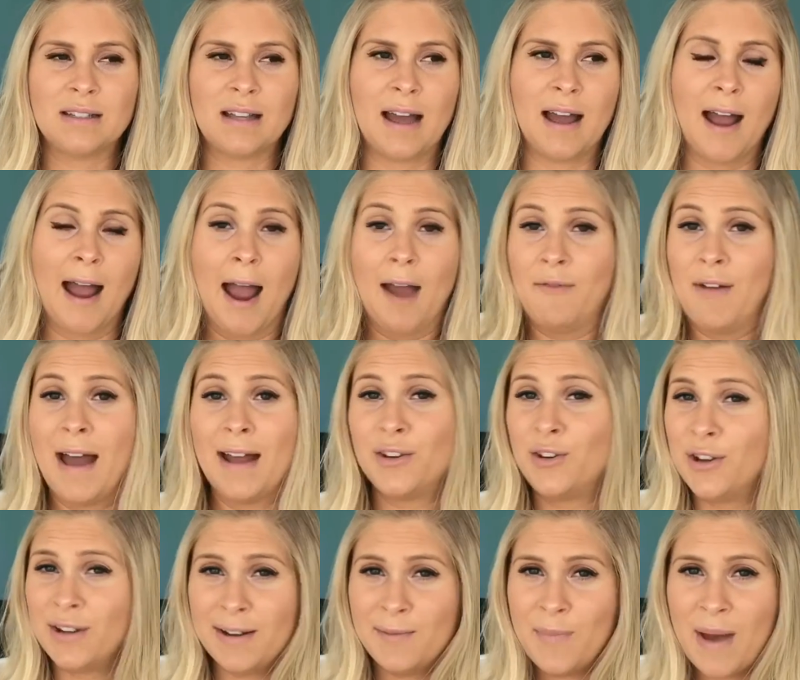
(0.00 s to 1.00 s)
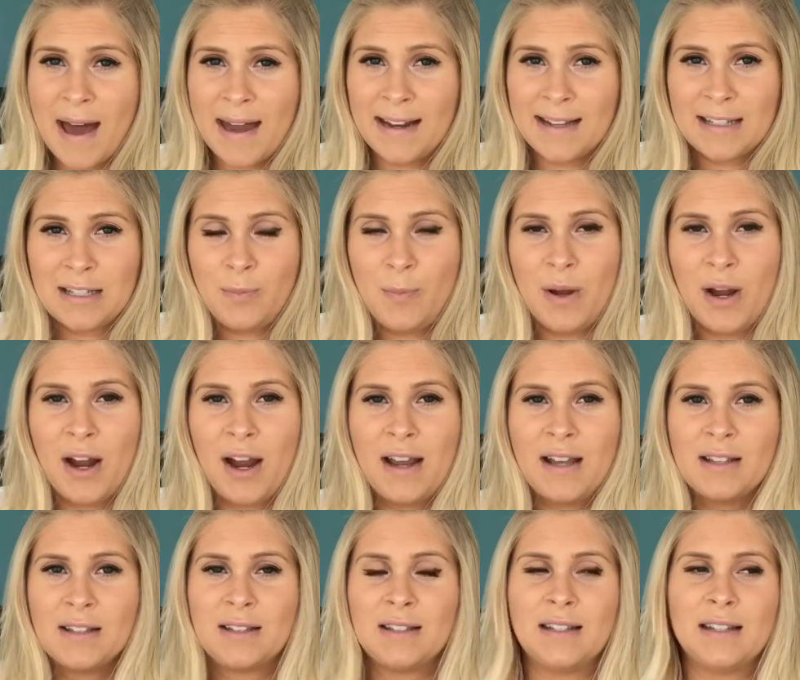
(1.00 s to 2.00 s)
I've had good and bad
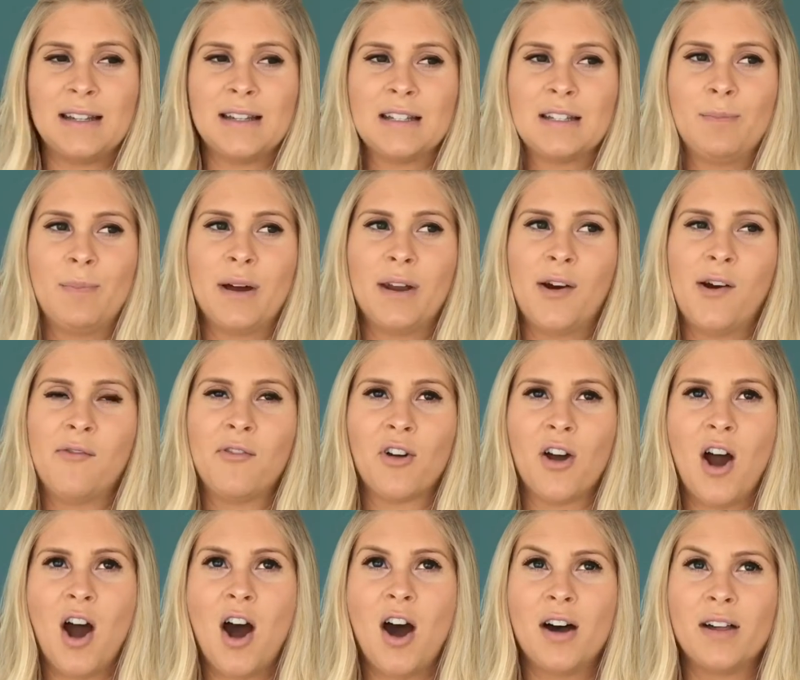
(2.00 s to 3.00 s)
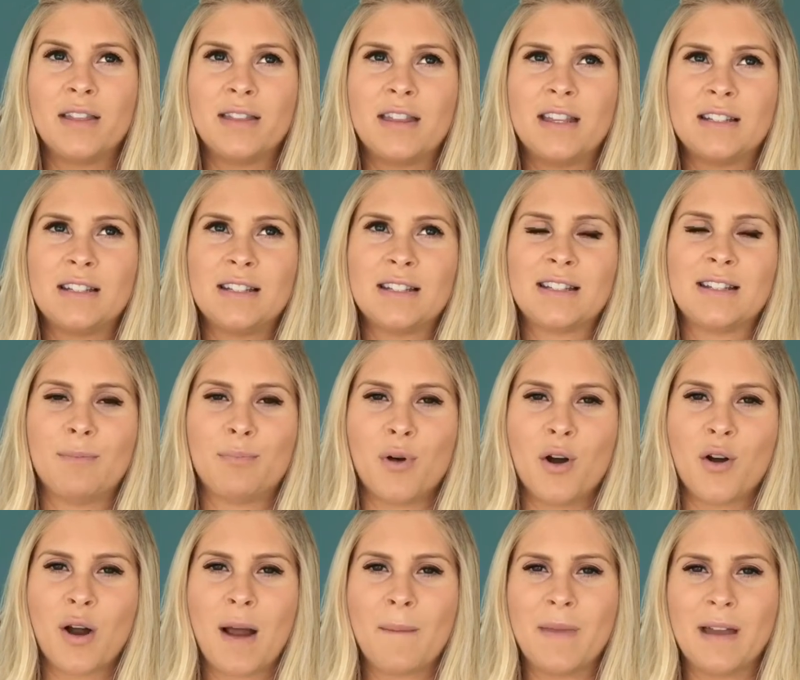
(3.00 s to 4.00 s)
experiences, but overall, this is the
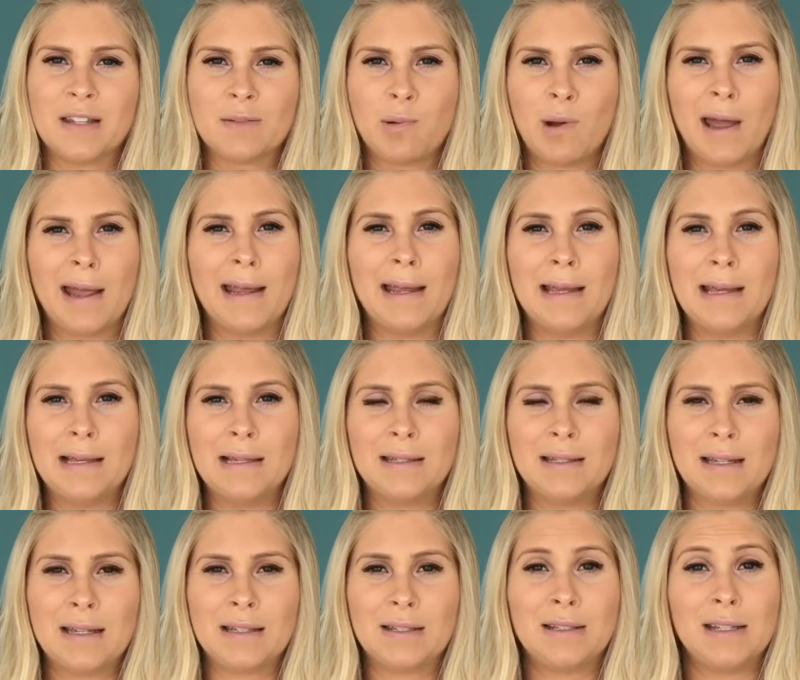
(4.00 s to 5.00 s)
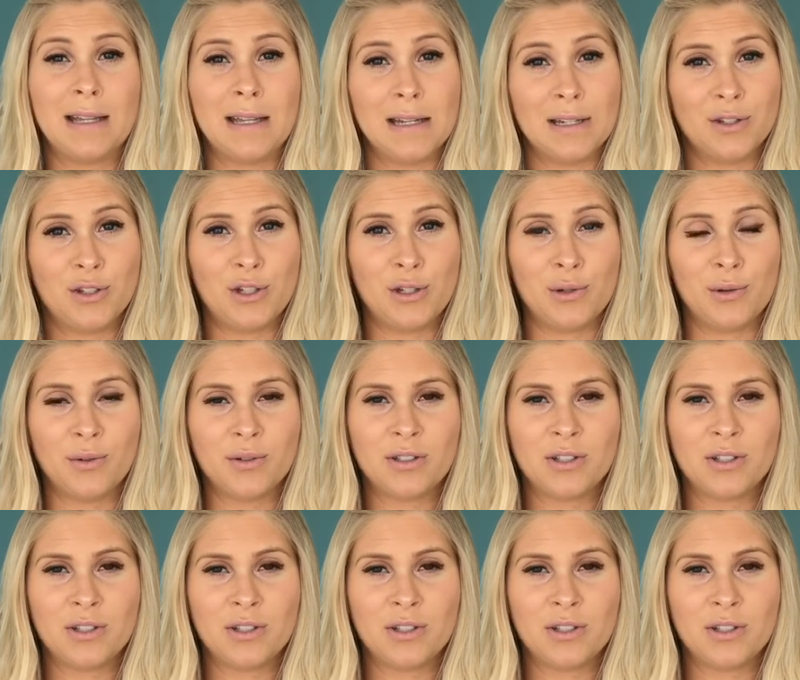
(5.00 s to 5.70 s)
program that's probably easiest to get into.